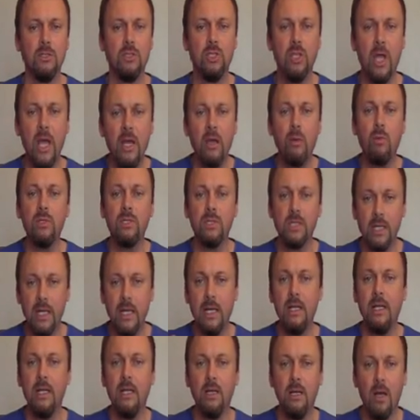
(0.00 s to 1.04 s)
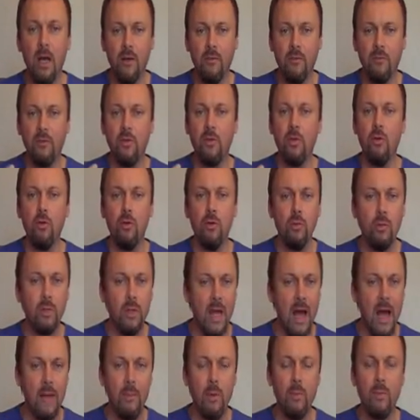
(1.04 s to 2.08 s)
Jake was eating a few
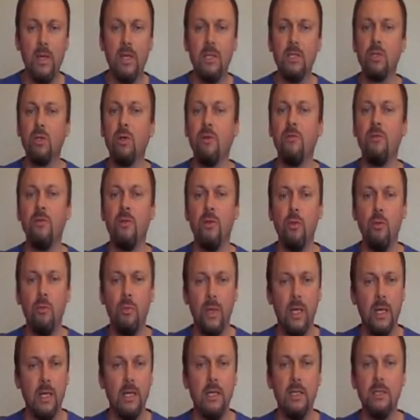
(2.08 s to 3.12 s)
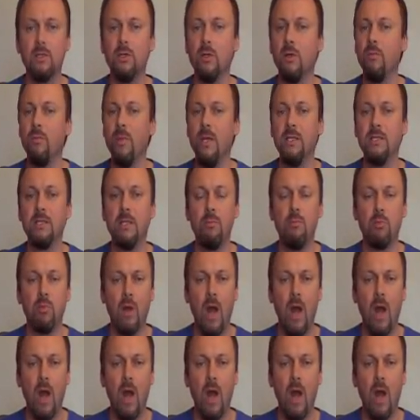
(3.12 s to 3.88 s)
lima beans or a few peas or a piece of